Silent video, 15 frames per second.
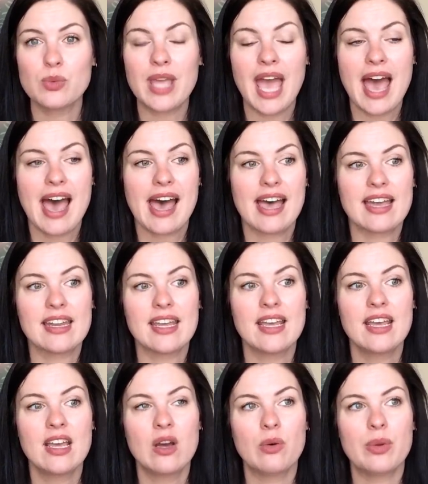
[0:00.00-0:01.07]
We had,
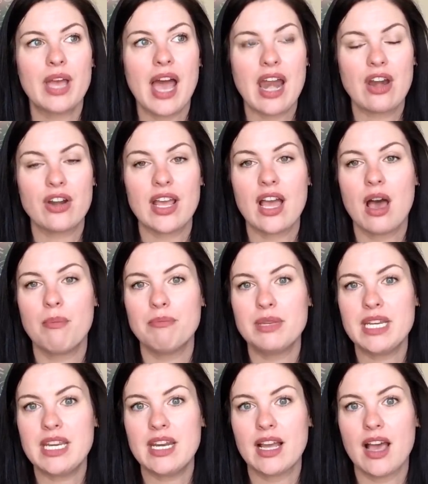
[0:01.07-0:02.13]
we hired a
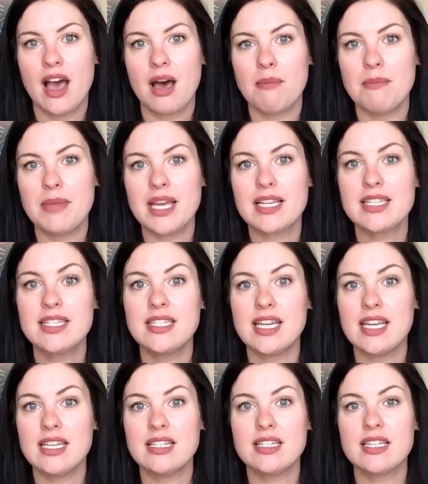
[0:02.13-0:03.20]
company to come
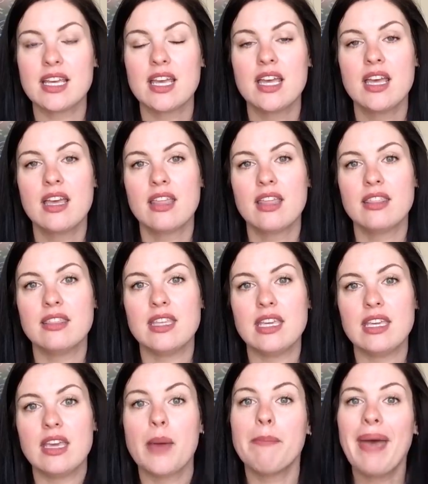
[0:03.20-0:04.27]
extend
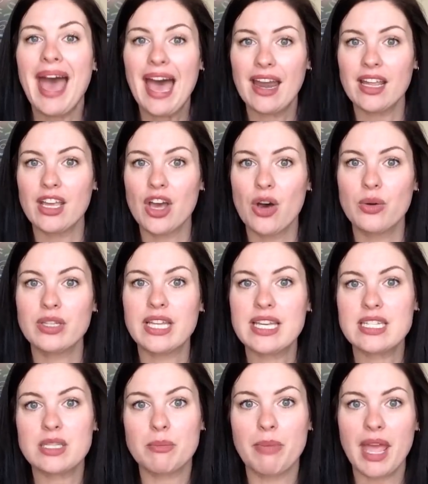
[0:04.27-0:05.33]
the patio and
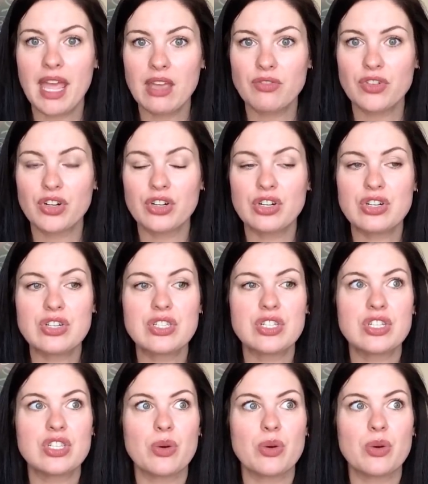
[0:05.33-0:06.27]
lay some pavers.